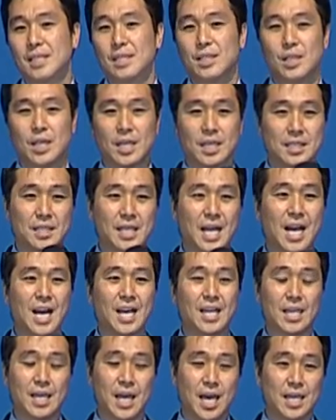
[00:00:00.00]
Yes,
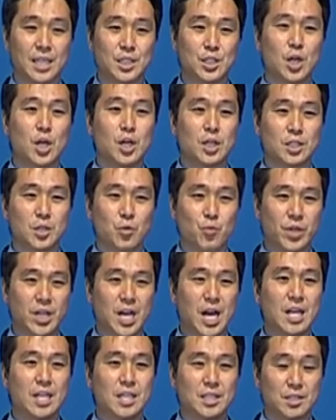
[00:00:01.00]
I talk
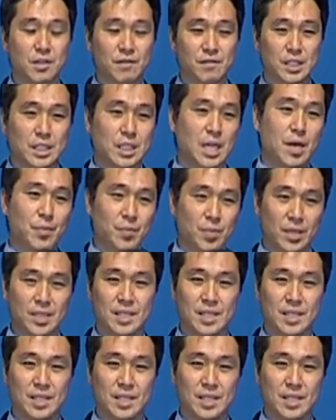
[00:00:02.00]
regardless of the topic.